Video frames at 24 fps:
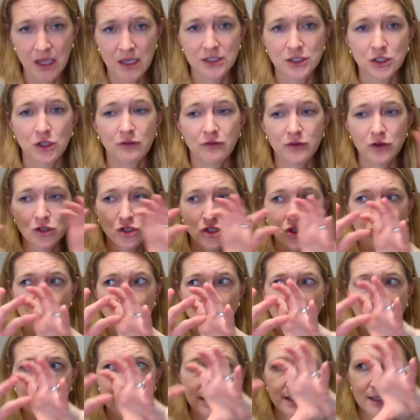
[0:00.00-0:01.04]
So if you're
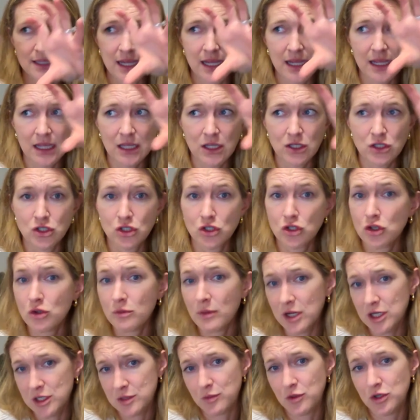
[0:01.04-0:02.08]
just taking too
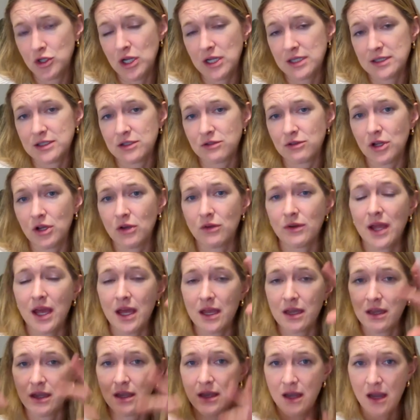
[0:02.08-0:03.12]
much progesterone
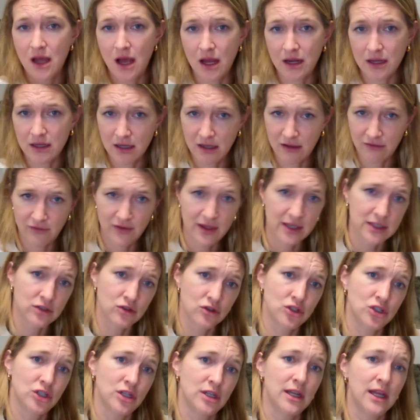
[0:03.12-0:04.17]
and not enough
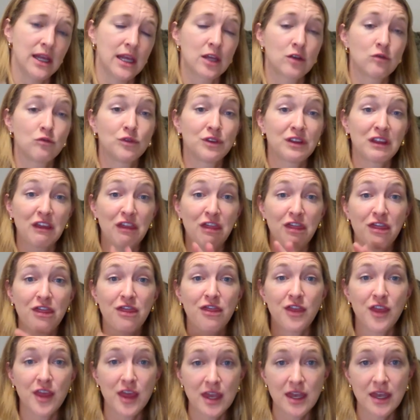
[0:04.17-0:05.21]
estrogen, it can really
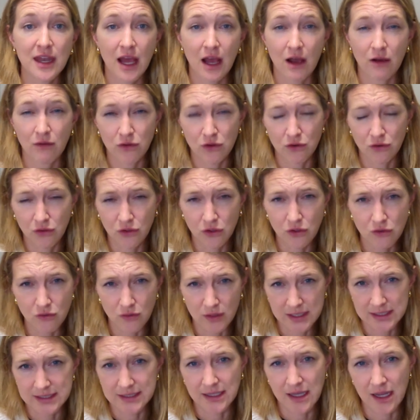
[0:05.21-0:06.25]
thin out your
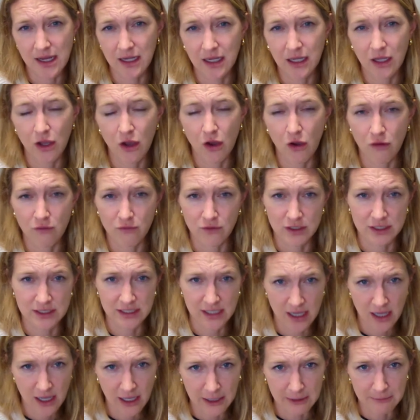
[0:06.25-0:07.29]
uterus lining over
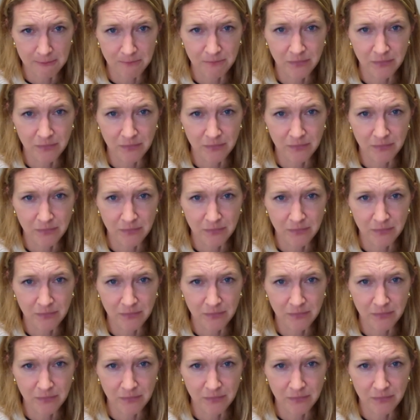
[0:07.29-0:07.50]
time.